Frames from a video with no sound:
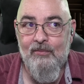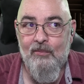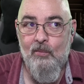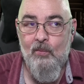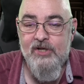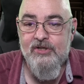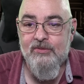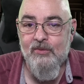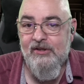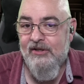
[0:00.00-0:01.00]
which
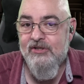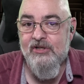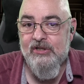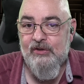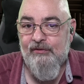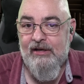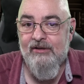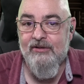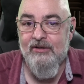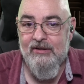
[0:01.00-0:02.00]
religion's
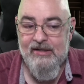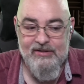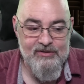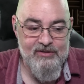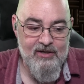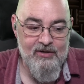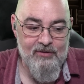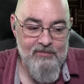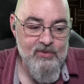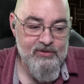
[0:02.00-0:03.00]
founder has done the
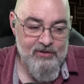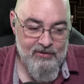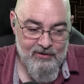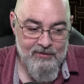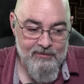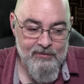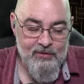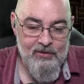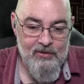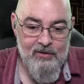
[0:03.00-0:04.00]
most harm
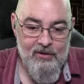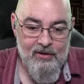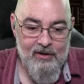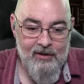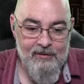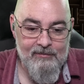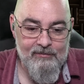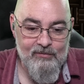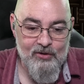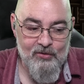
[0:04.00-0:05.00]

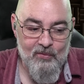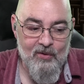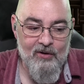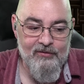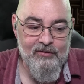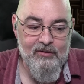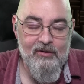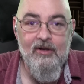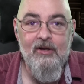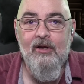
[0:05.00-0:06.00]
to the world,
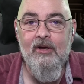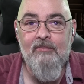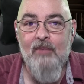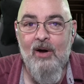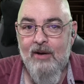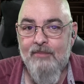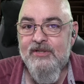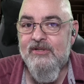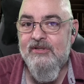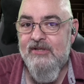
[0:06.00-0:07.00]

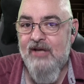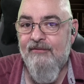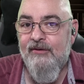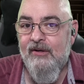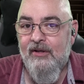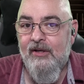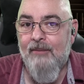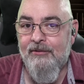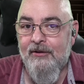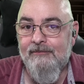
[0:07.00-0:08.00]
Muhammad's definitely
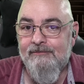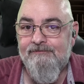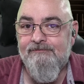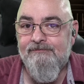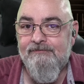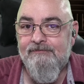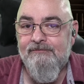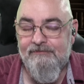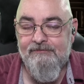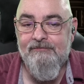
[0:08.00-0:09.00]
up there.
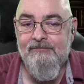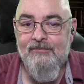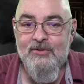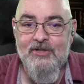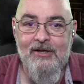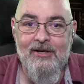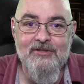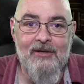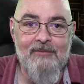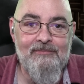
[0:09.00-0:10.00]
Let's see you next
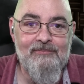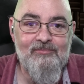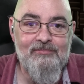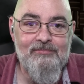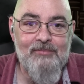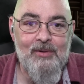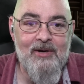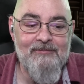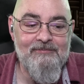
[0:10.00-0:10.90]
time. Bye-bye.